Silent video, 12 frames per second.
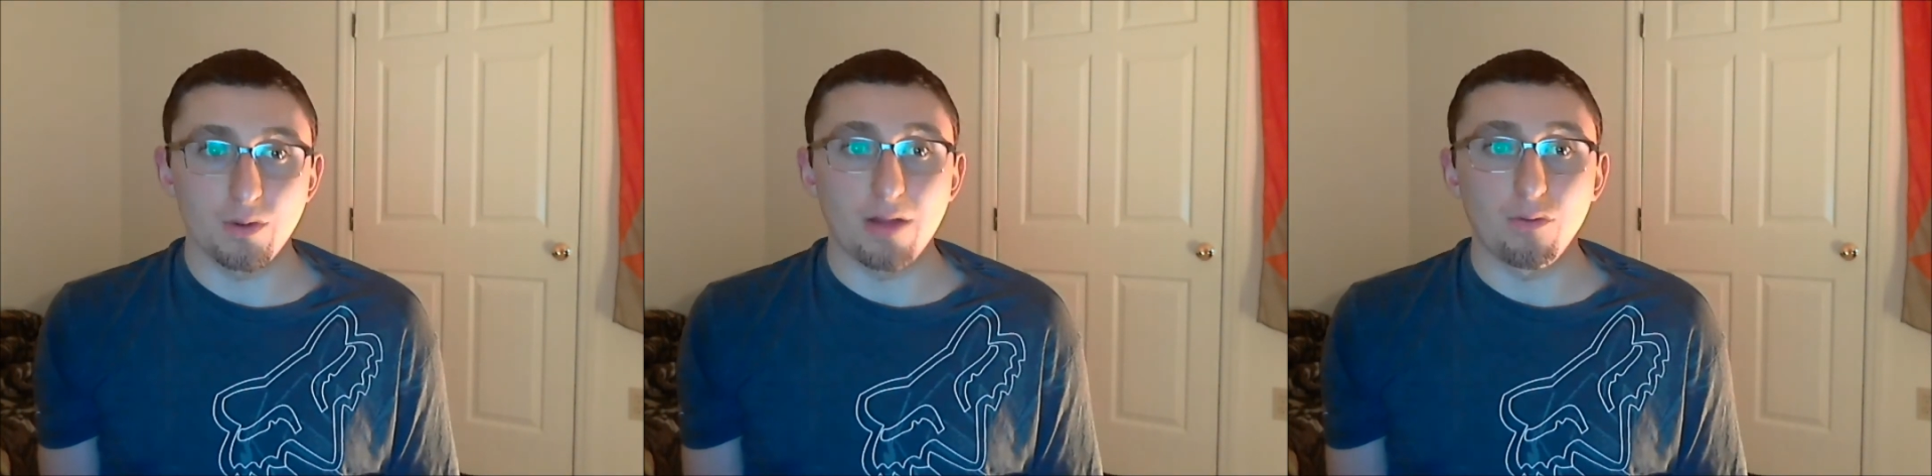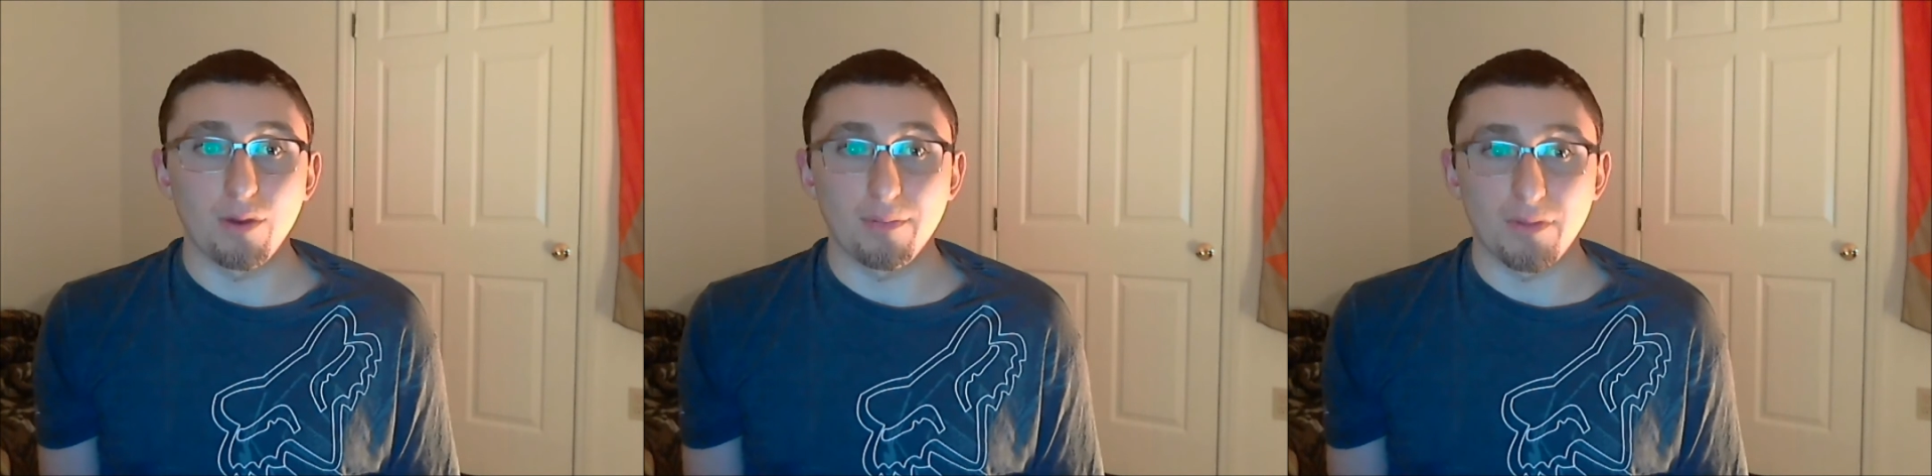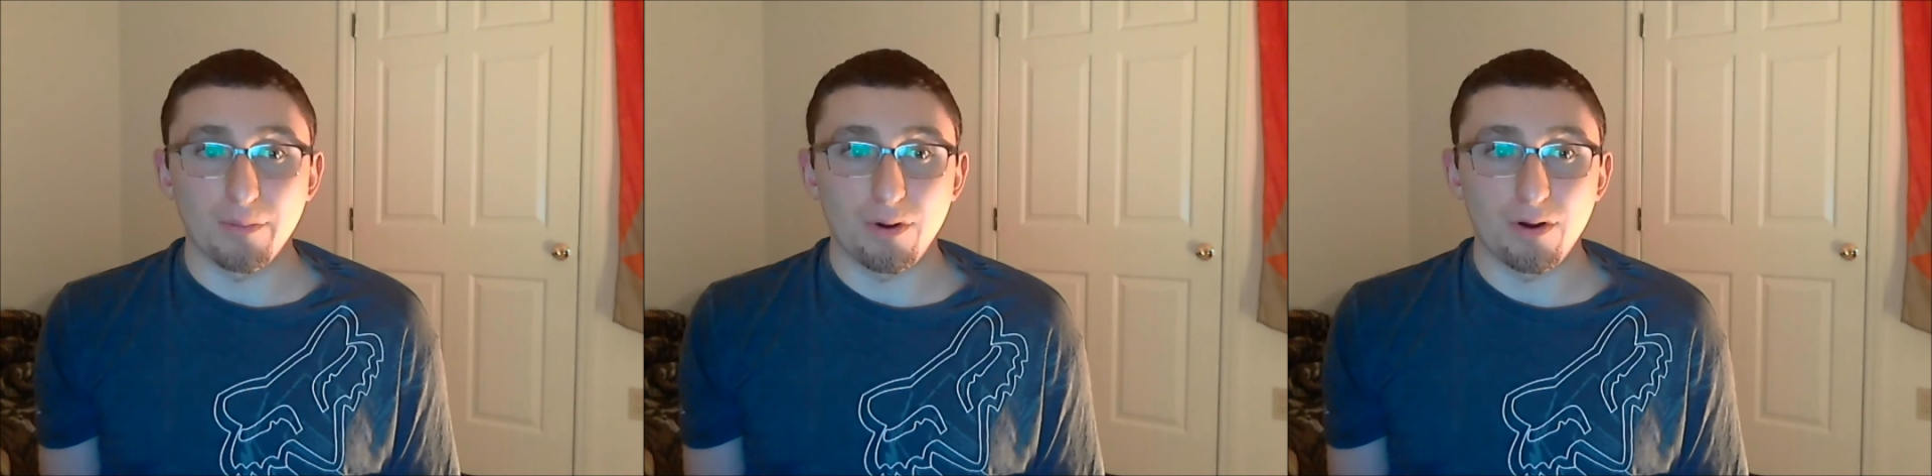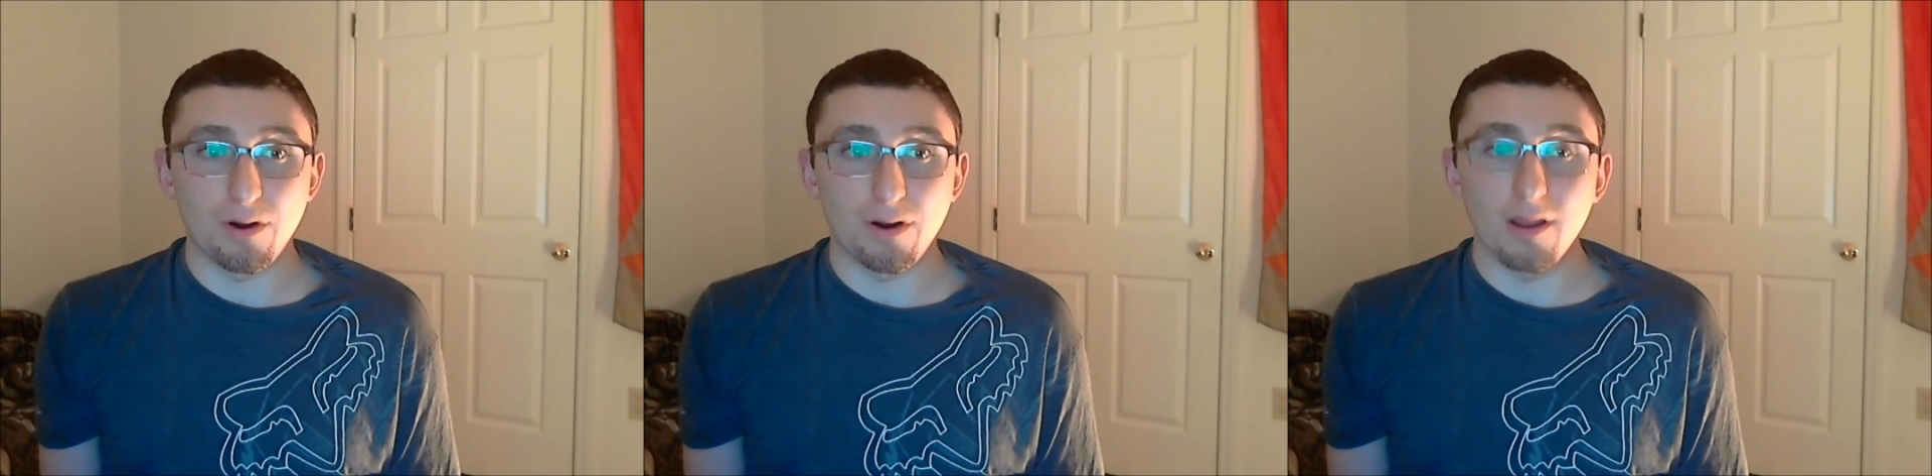get ripped
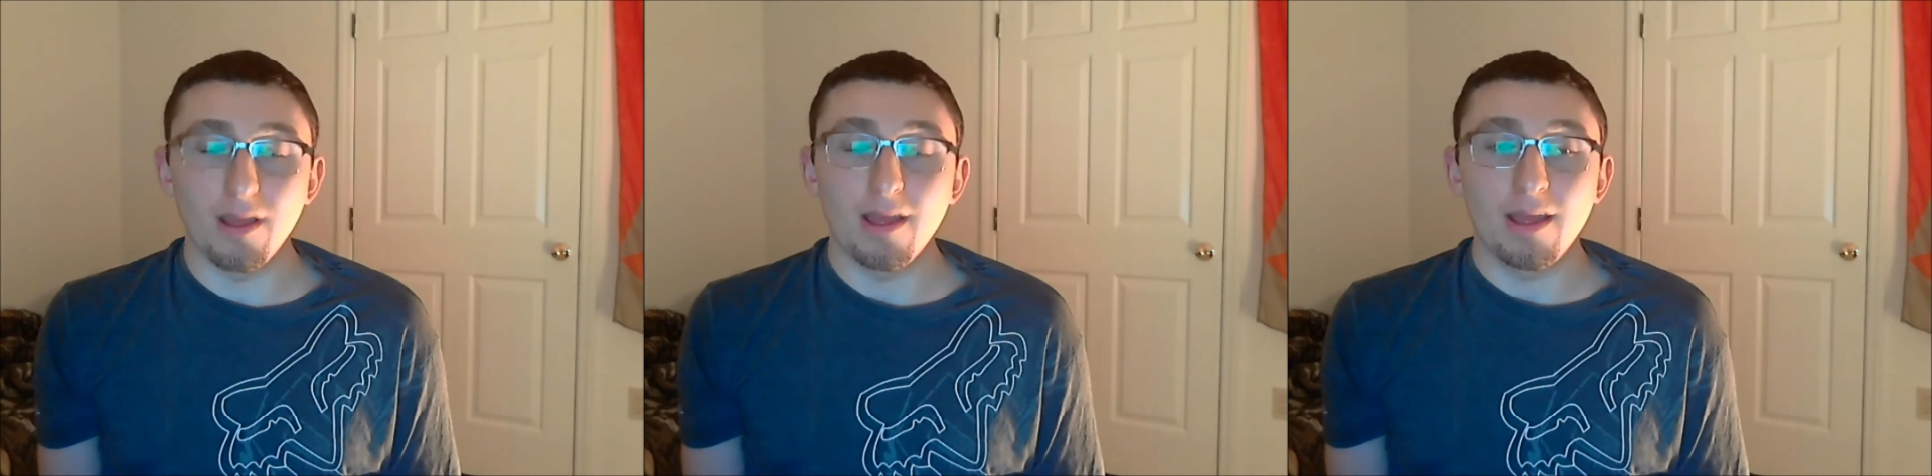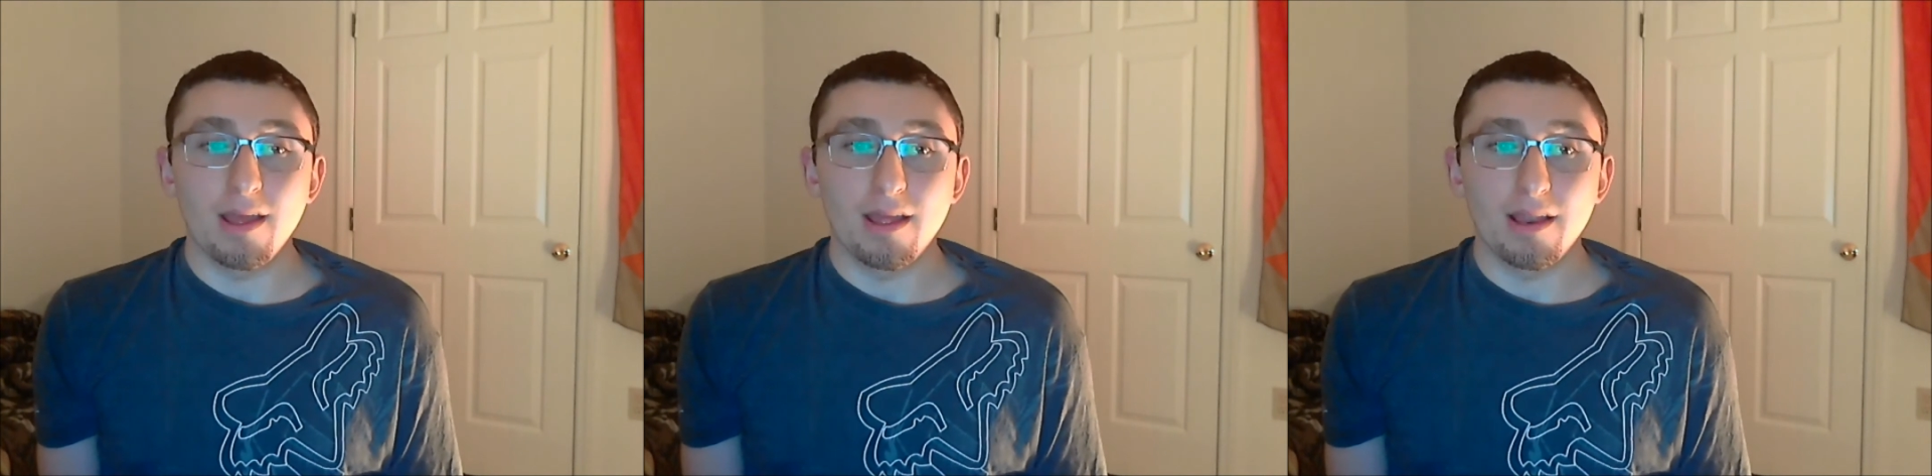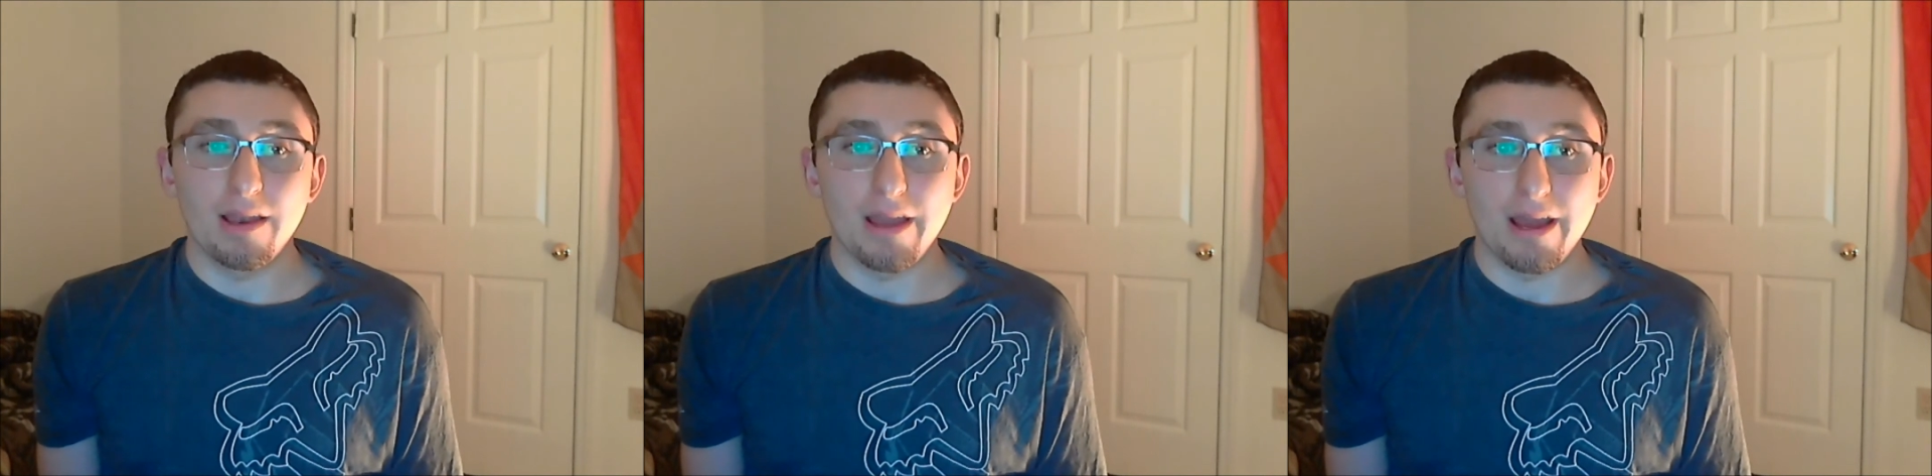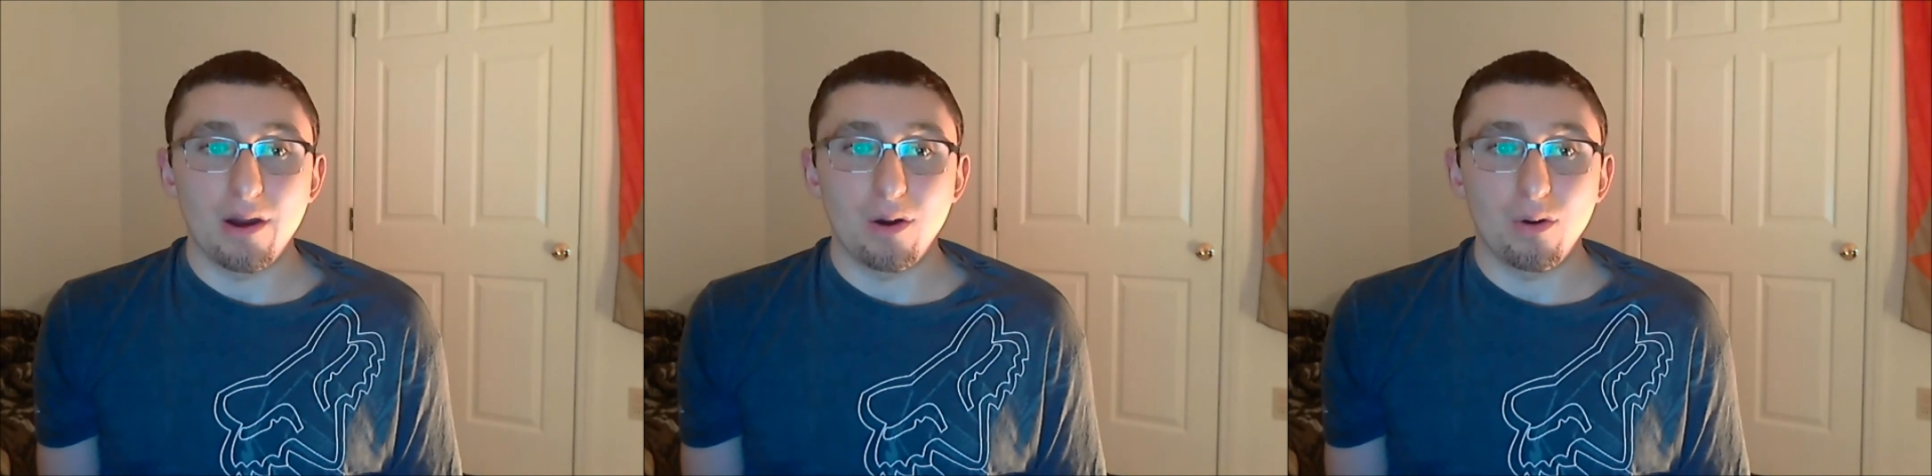apart.
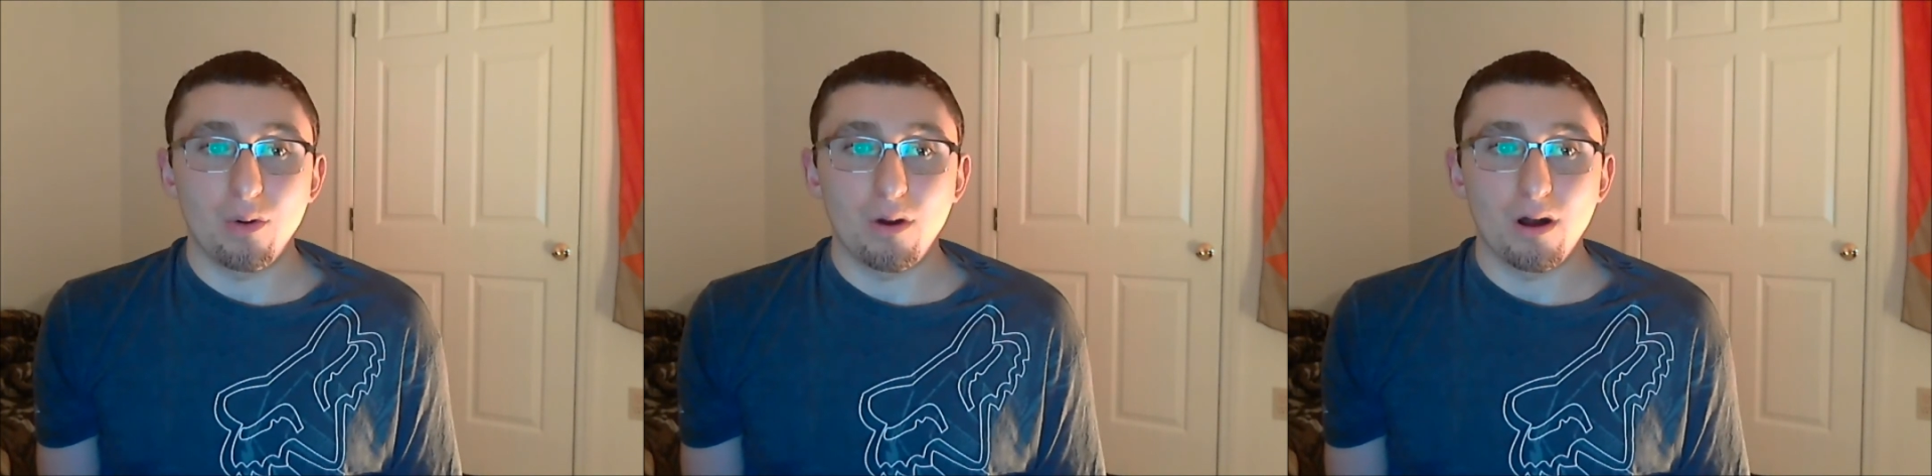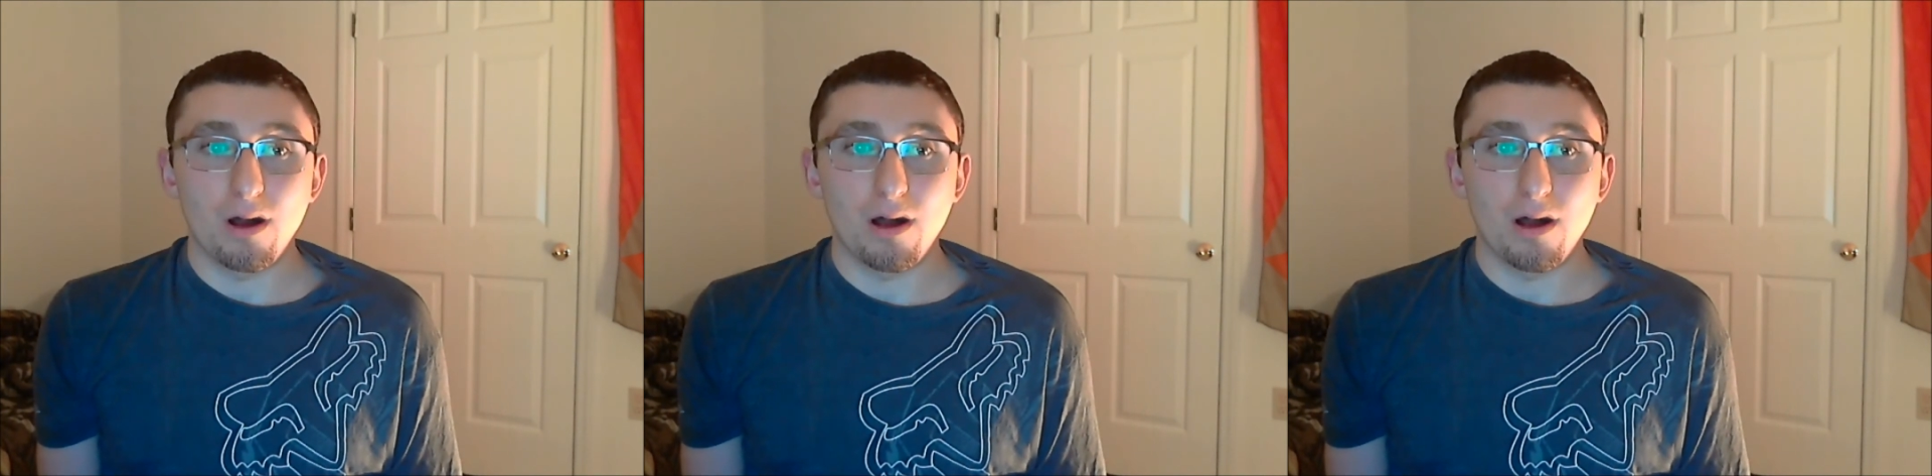Now,